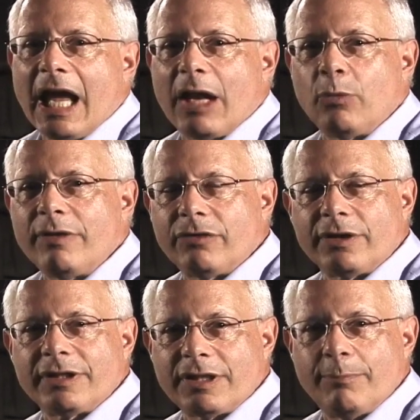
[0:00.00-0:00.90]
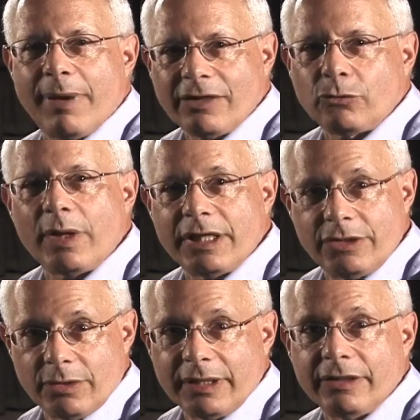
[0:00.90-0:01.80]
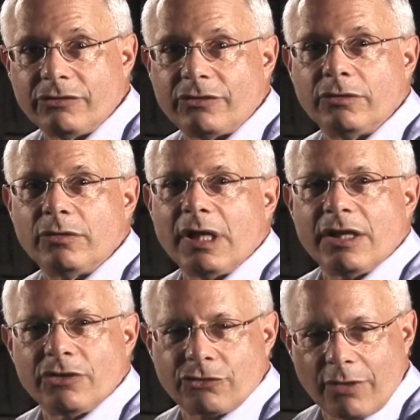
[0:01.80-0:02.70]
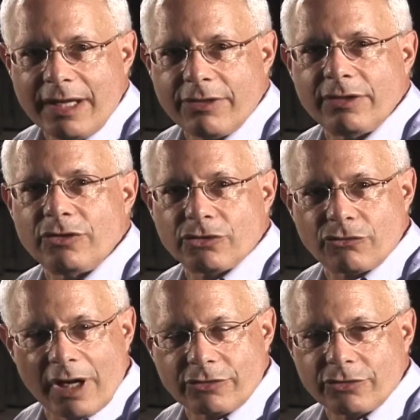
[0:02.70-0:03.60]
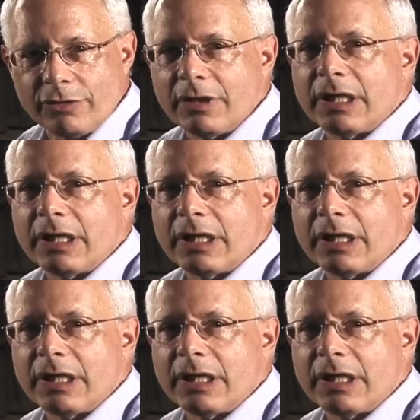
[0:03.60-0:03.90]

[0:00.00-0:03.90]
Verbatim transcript: And we've learned that the best way to do it is to strengthen your structure,